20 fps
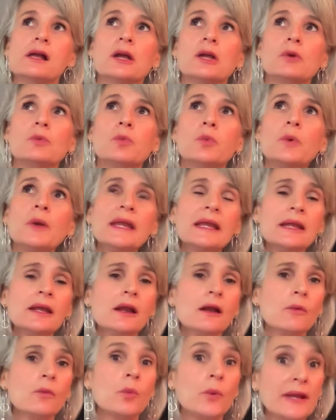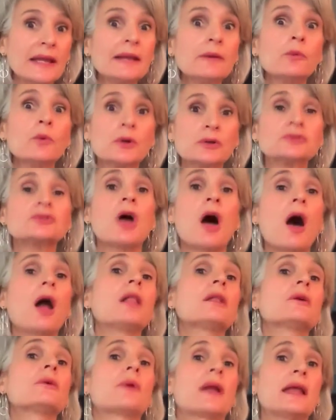we, we will
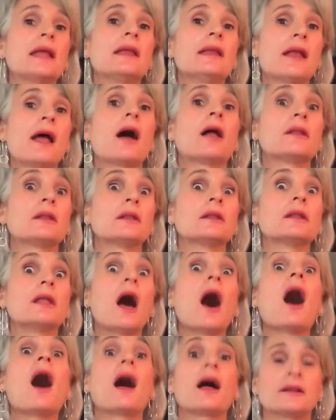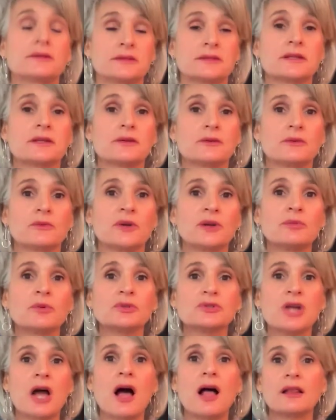tolerate a lot. We will
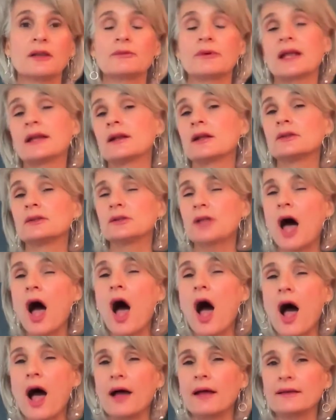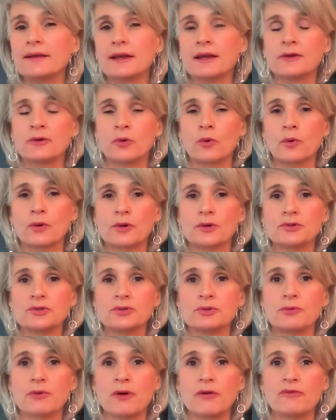tolerate a lot in order
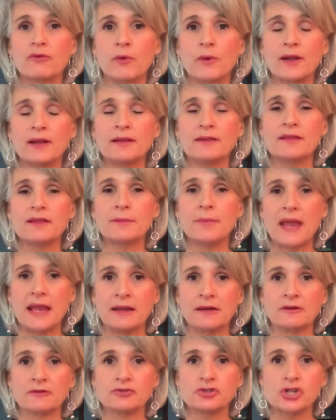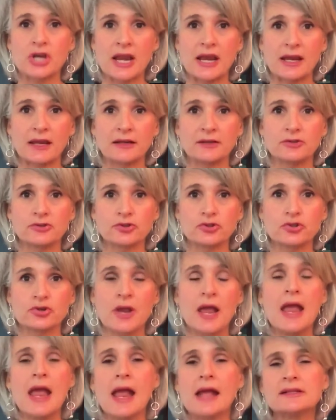to avoid the pain of change.
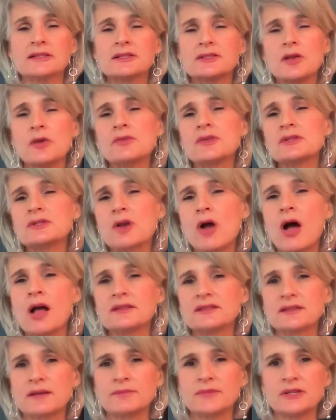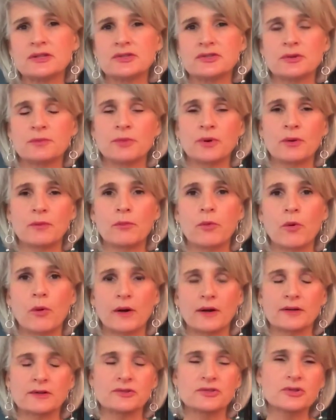And so this concept is super
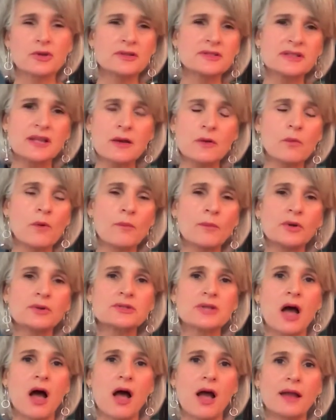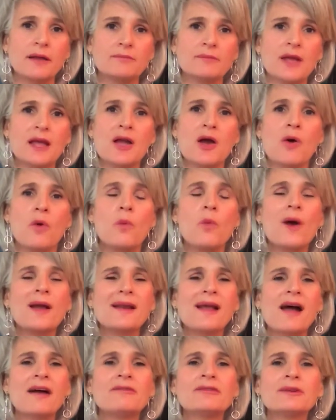important. So I'll say it one more time.
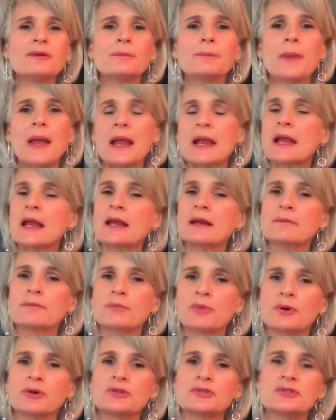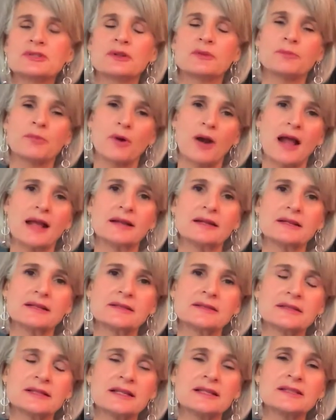Whatever pain burns the
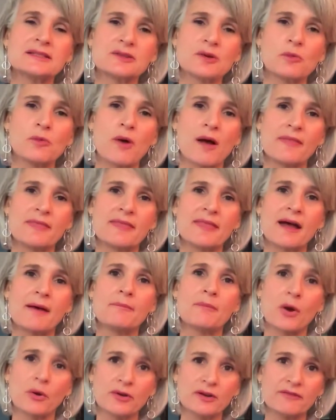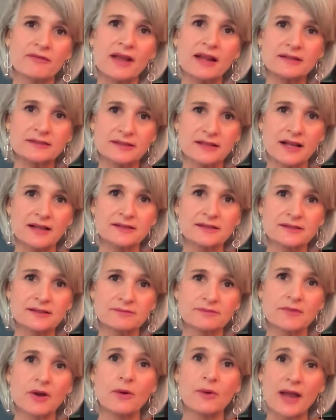brightest is the one that motivates us,
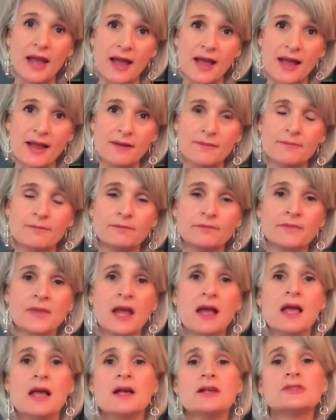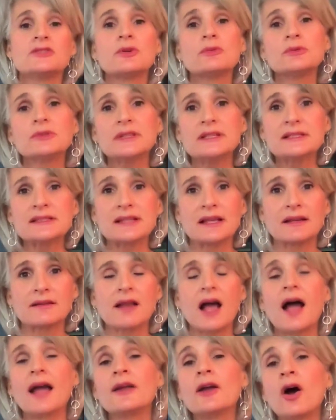okay? So listen,
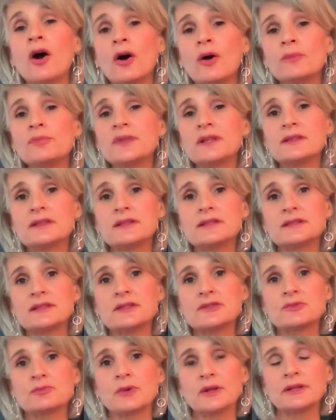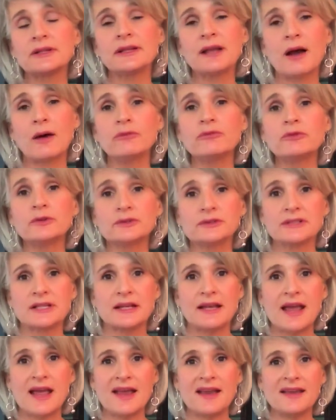I hope that this is really helpful
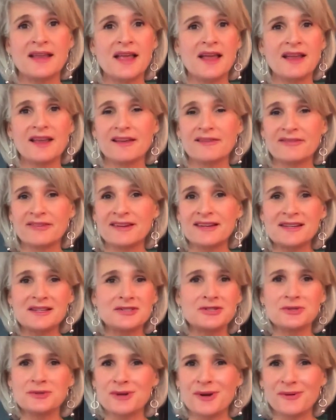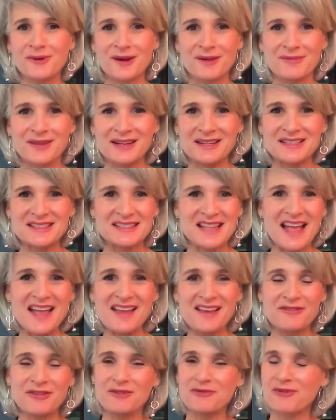today. If it is, you know what I'm going to say
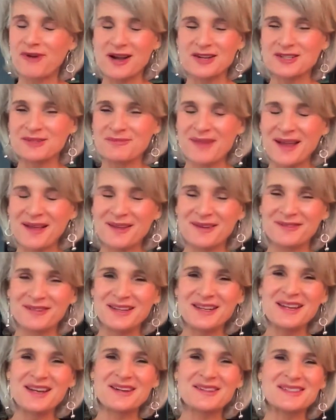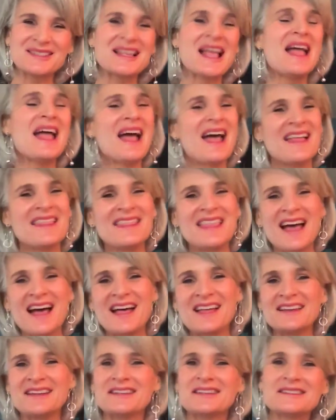if you've watched my other videos, and
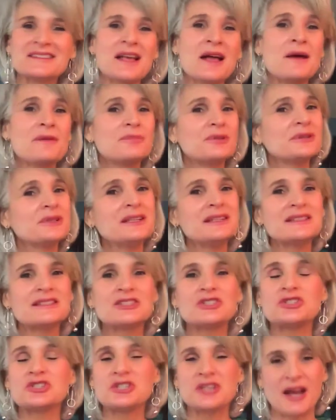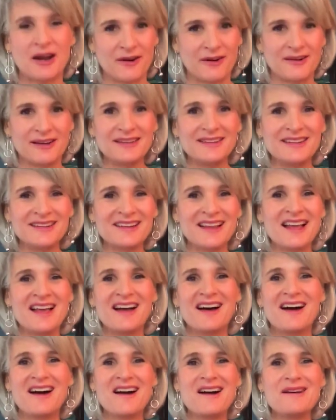that is please share it.
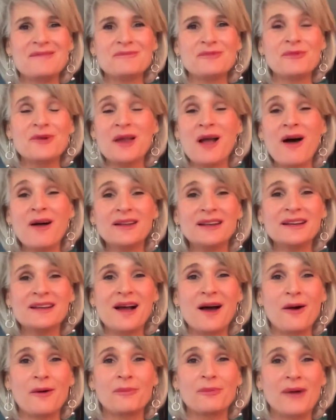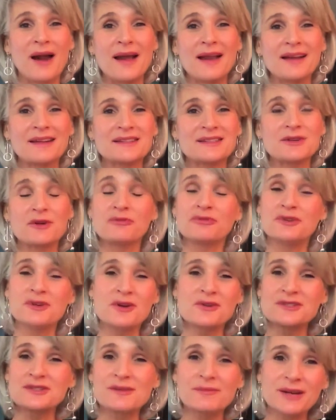Um, we all need help, right? So if you
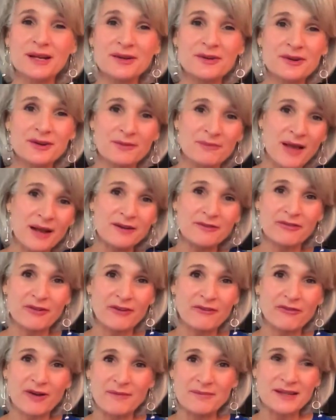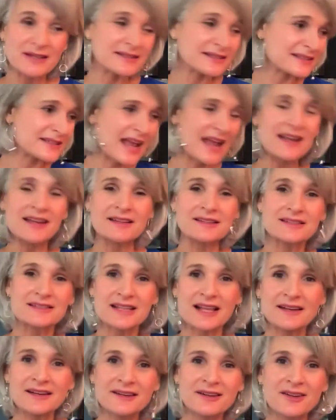know somebody who could benefit from this, hey,
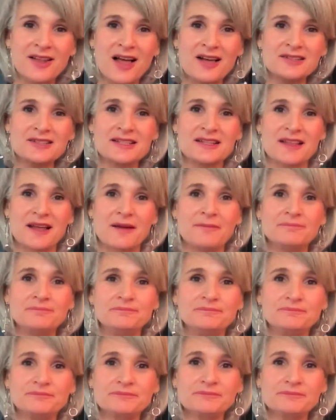send it along to them.